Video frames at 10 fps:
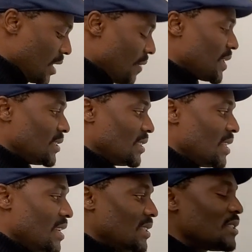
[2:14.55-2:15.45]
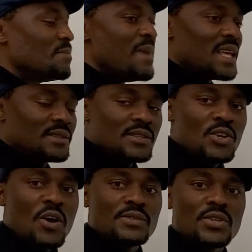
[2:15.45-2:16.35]
Now, there's, there's this
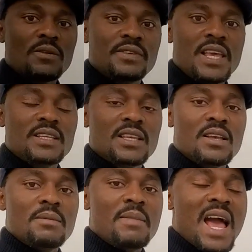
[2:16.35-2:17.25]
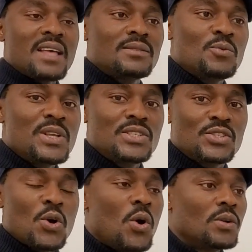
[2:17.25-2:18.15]
method of solving math, which
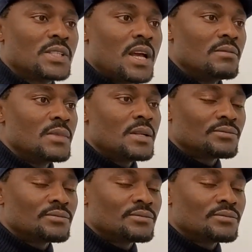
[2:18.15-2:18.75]
is called um,